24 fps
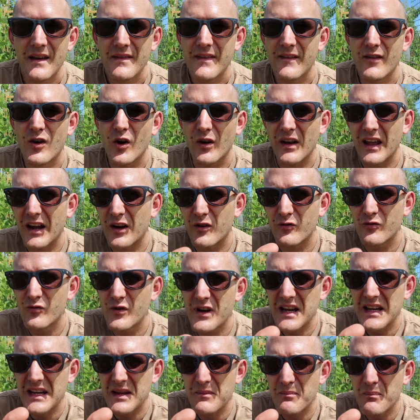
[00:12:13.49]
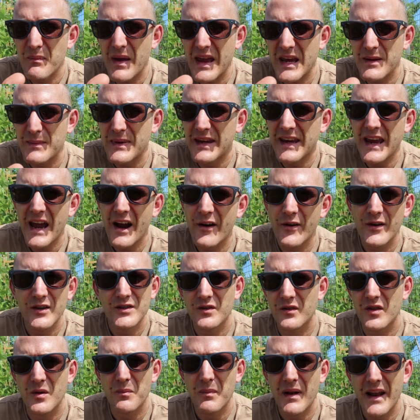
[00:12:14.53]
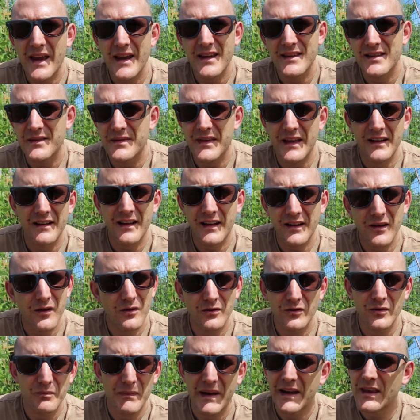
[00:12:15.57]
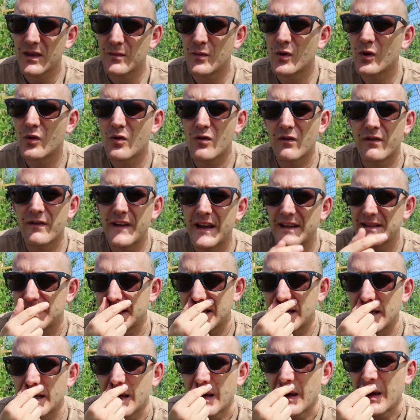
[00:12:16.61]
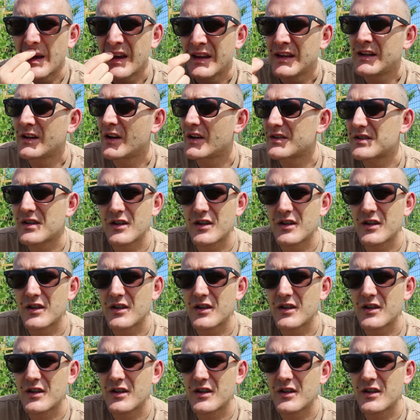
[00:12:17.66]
they've got like really baby carrots on the plate, and they like, oh, make them look all fancy, you know.